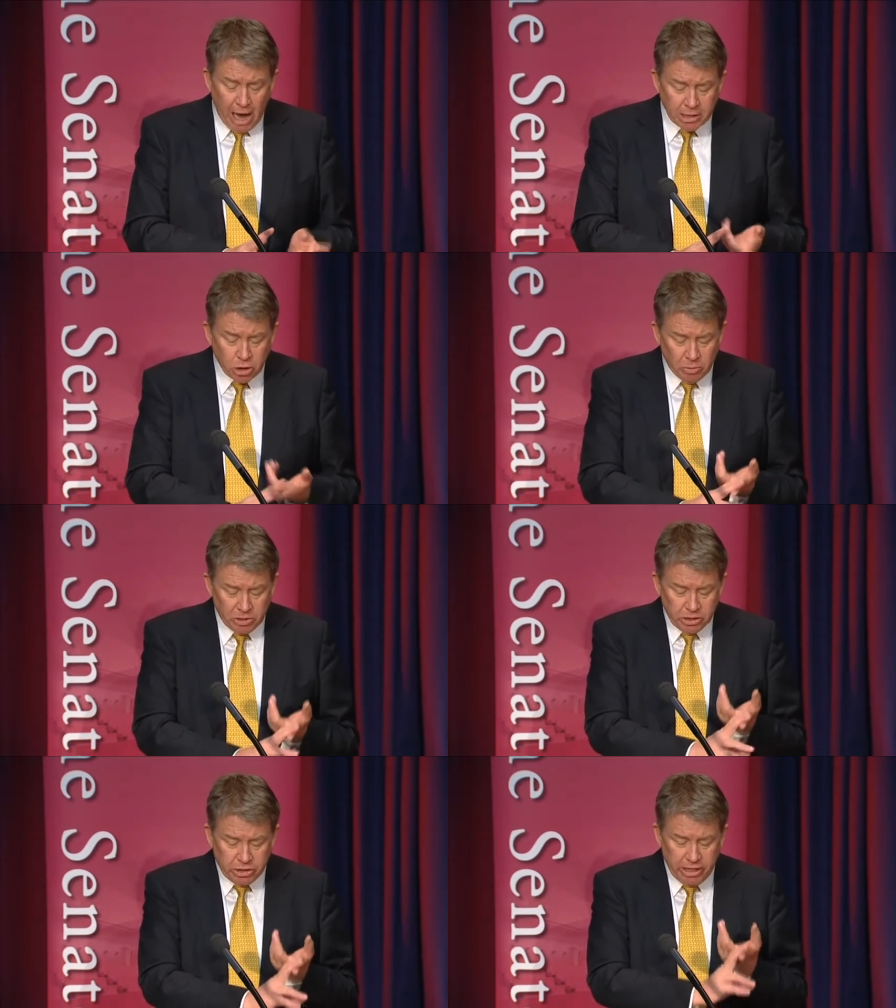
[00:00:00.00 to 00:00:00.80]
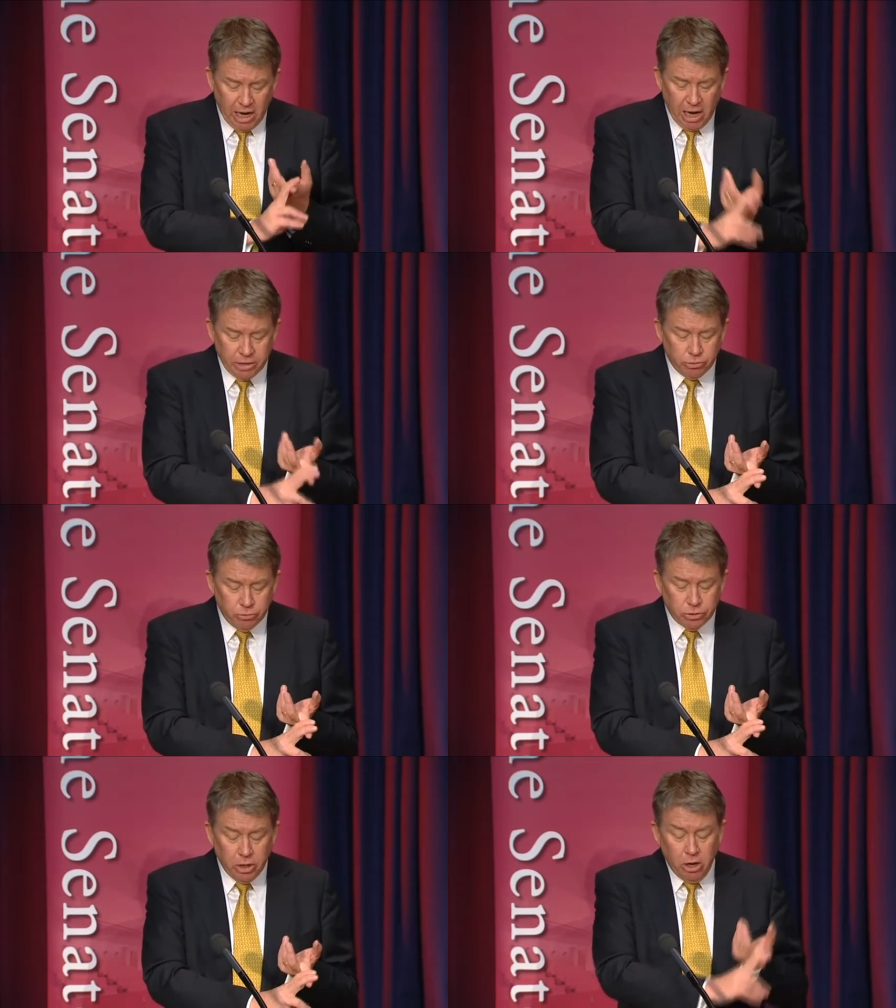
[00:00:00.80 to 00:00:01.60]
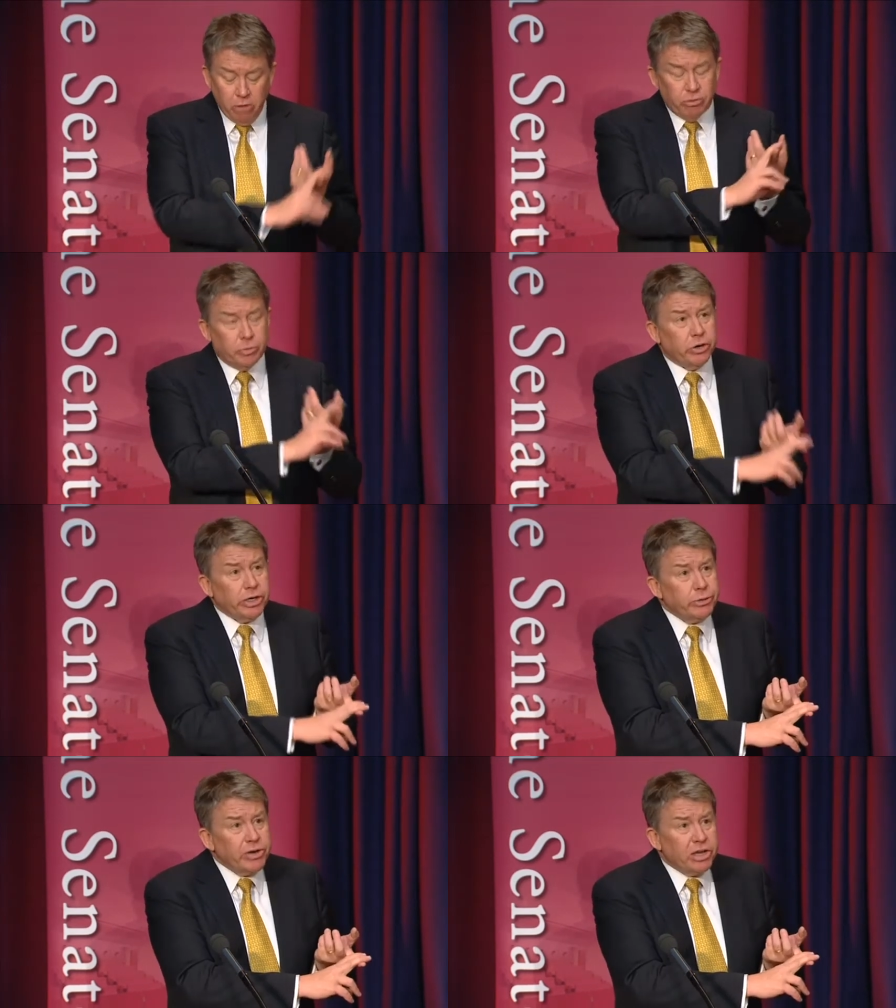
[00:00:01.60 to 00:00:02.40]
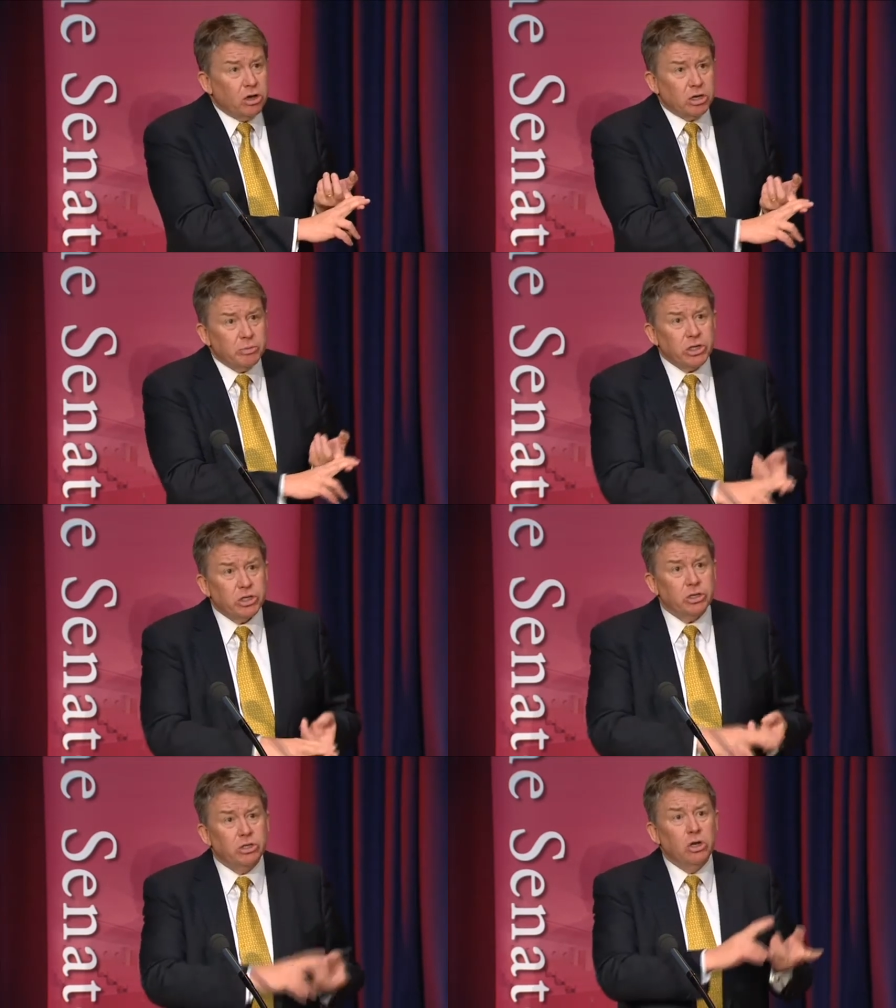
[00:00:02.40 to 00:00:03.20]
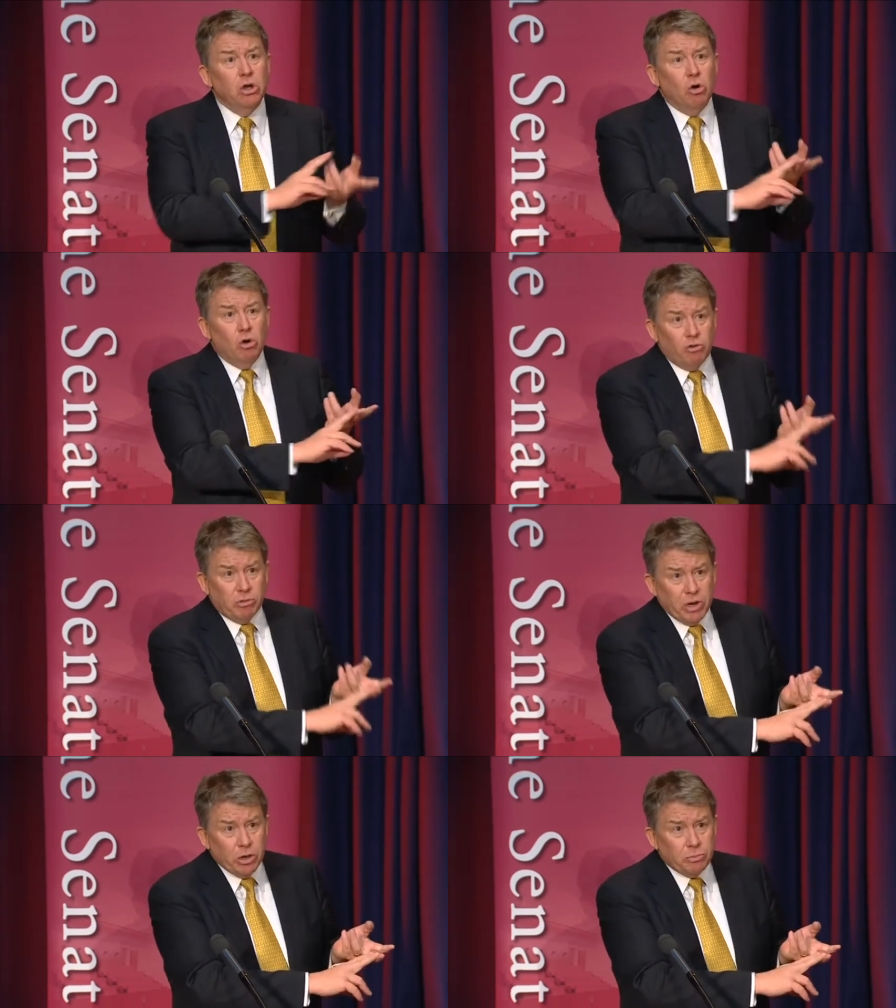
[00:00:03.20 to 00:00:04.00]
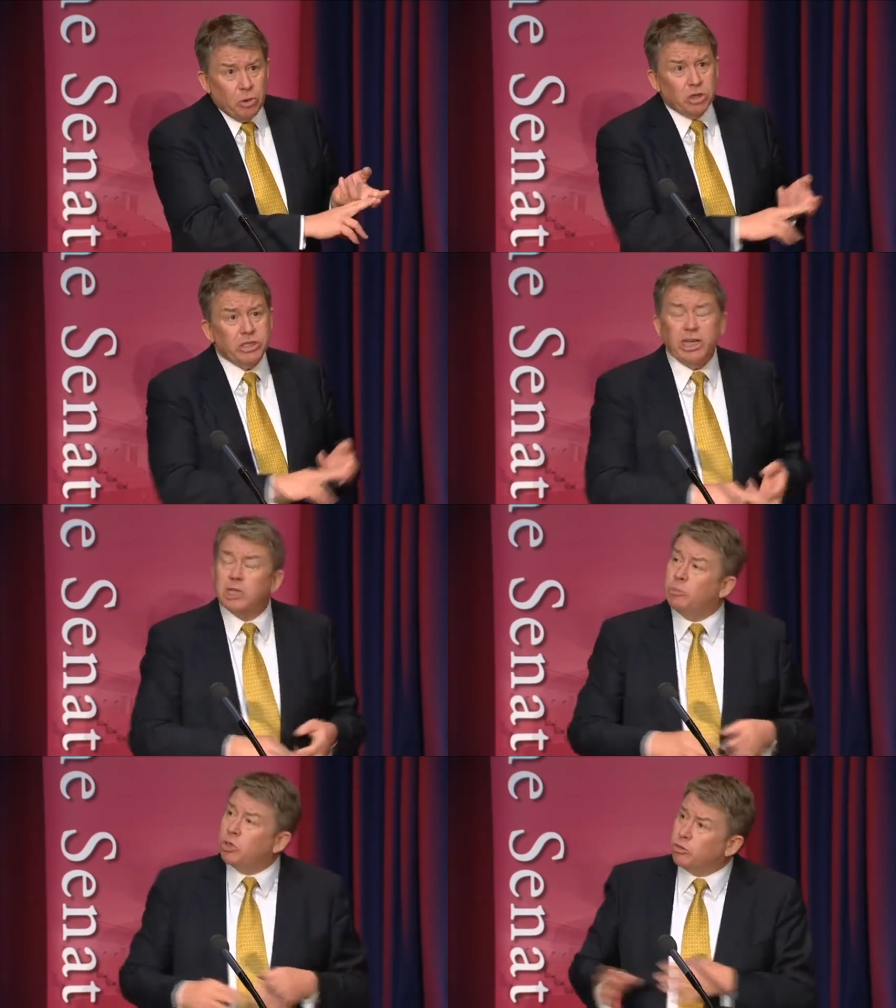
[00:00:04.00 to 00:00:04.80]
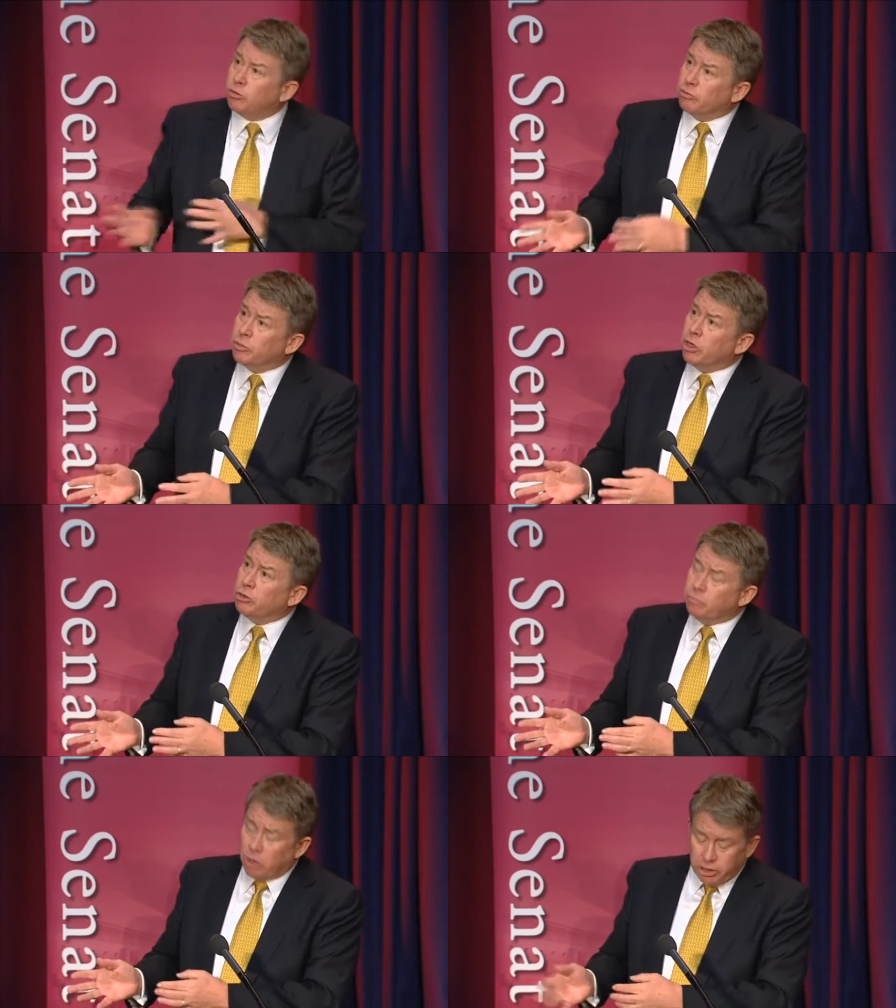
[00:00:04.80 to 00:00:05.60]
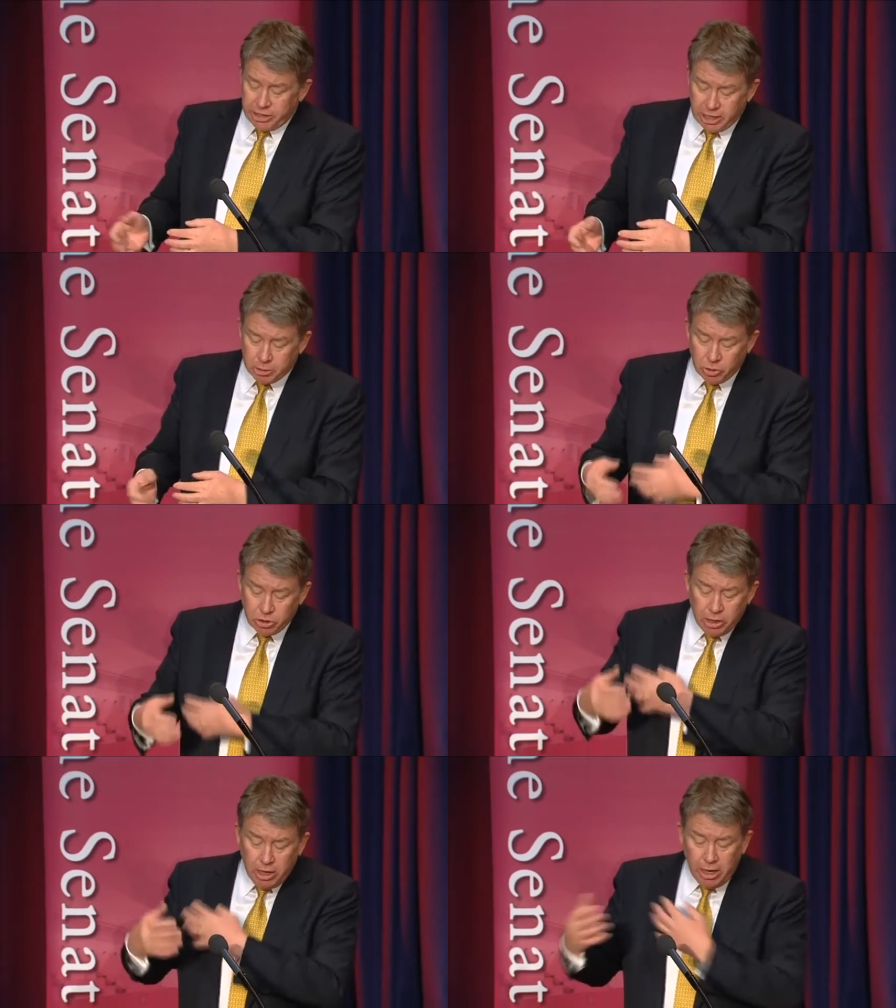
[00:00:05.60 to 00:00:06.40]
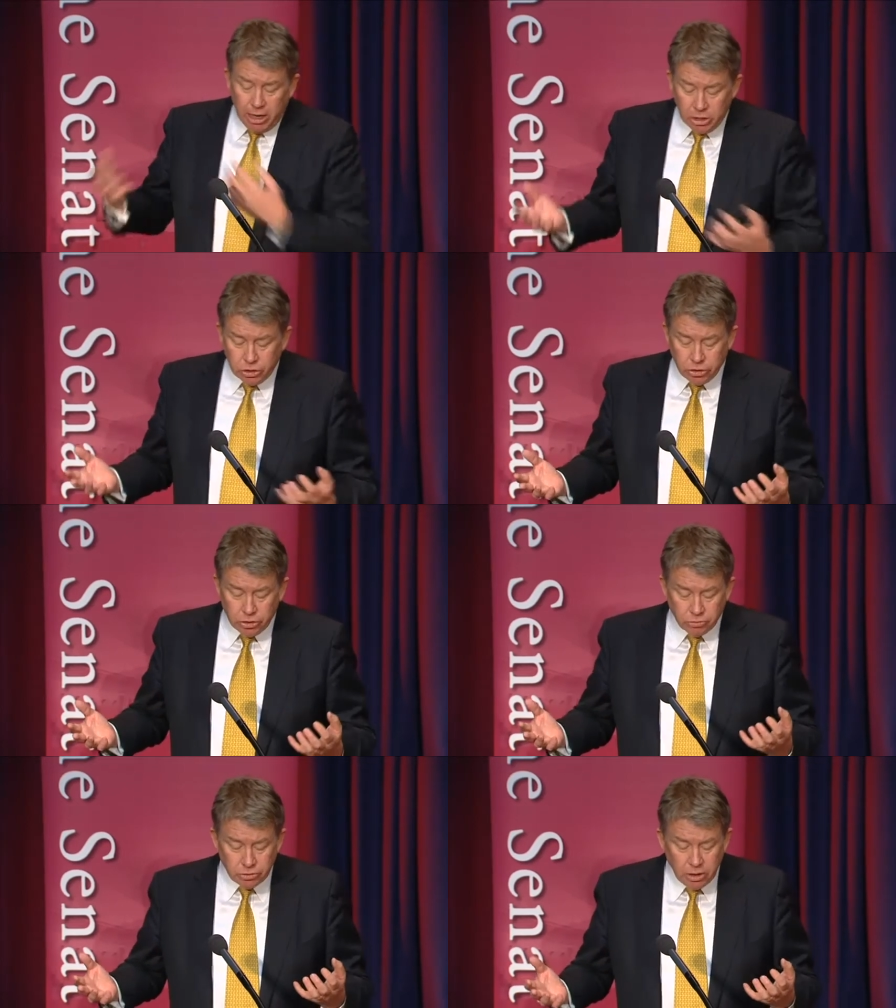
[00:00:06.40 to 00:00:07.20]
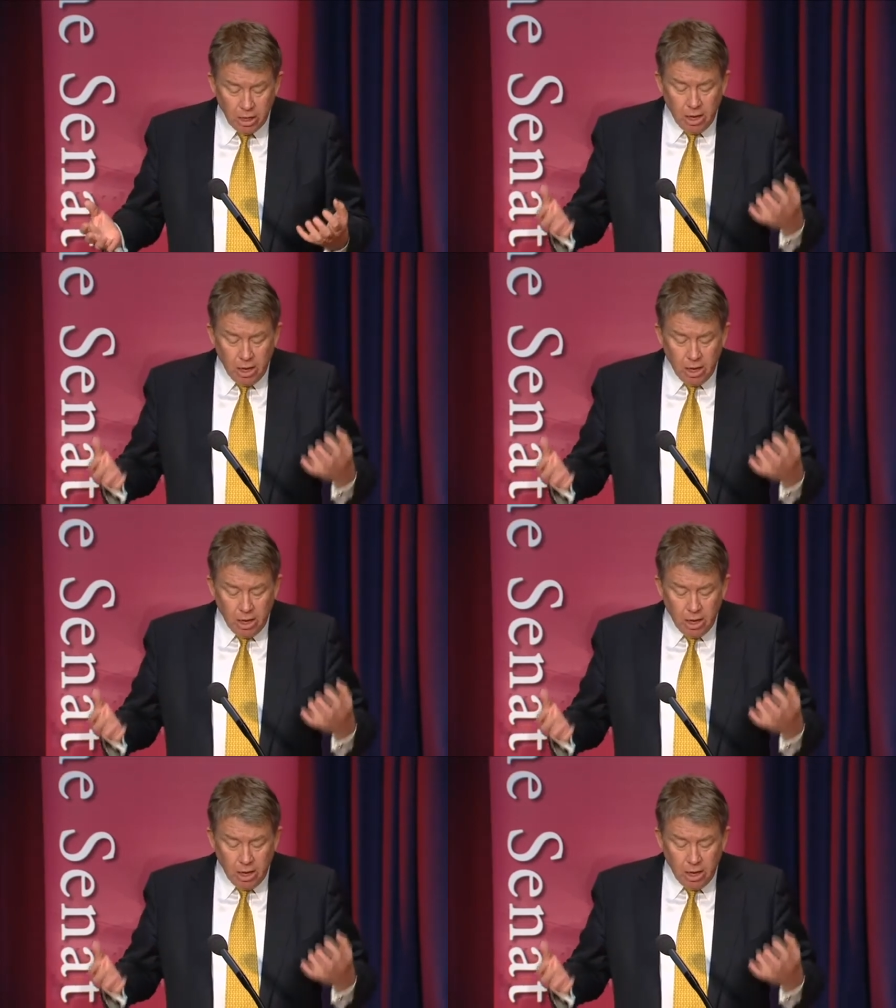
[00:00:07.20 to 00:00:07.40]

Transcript: uncommon to see articles from Treasury economists or from health policy experts or from social policy experts in journals